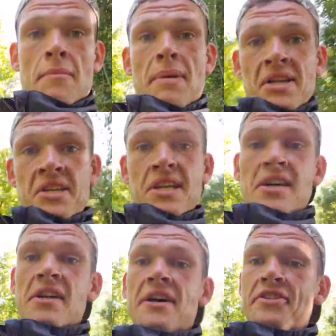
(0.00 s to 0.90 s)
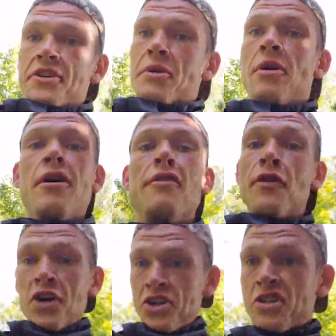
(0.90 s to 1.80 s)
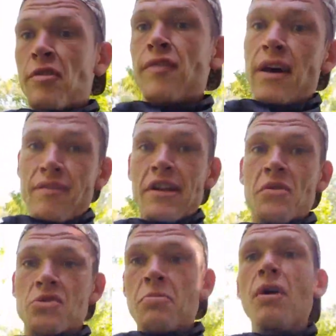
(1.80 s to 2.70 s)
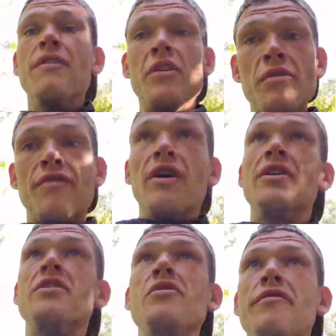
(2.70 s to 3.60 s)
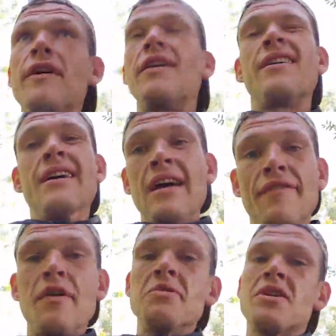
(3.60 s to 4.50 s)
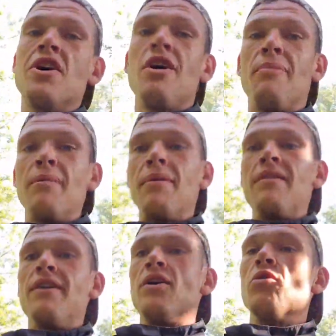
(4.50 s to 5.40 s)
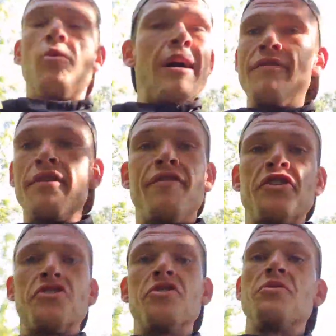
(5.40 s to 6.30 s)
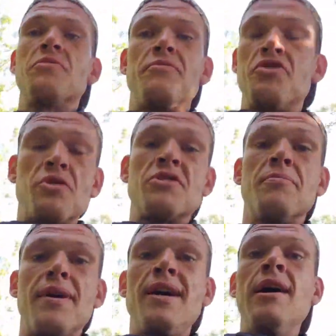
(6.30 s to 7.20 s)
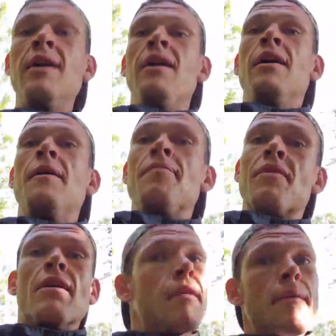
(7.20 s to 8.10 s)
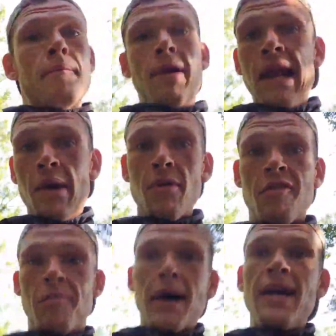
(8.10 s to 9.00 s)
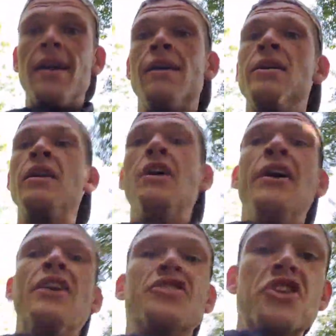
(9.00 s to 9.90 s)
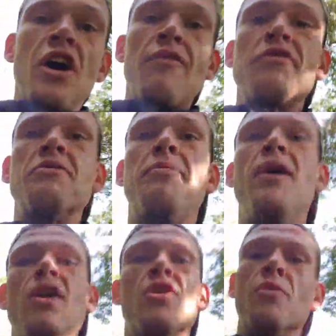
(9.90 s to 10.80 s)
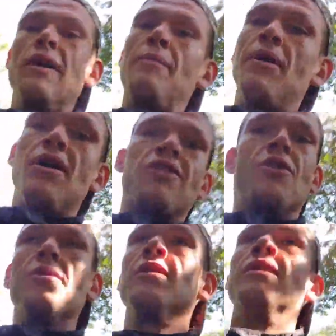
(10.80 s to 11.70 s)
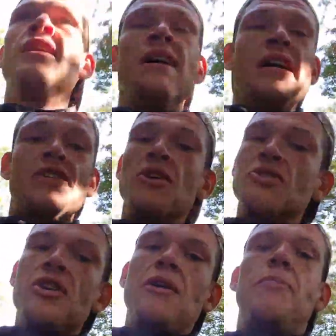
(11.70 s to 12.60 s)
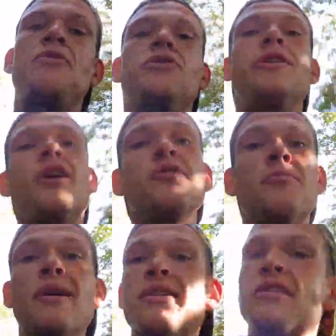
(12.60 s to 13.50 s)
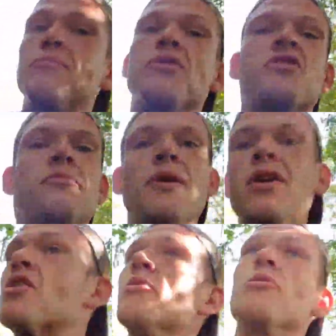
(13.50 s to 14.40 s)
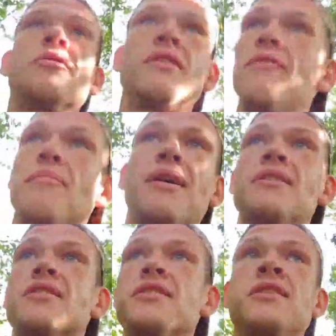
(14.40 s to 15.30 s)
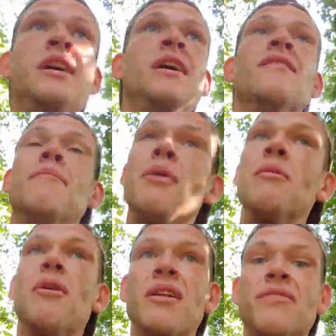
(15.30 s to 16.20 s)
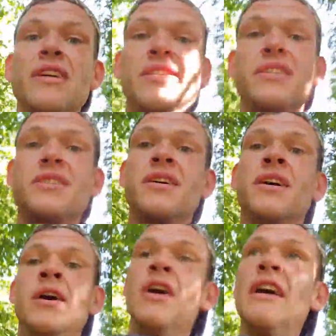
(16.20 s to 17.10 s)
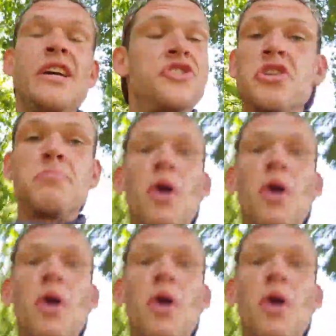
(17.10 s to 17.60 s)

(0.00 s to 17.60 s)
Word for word: basically, in a nutshell, find yourself a lovely little spot that you find, you think, if I was a carp I'd be there, or whatever your fish choice, choice would be. Plough it with bait. Start off with some particle. Now, particle is not cheap. You could go to places, Monster Particle and all the different places. The bottom line of it is, is it's just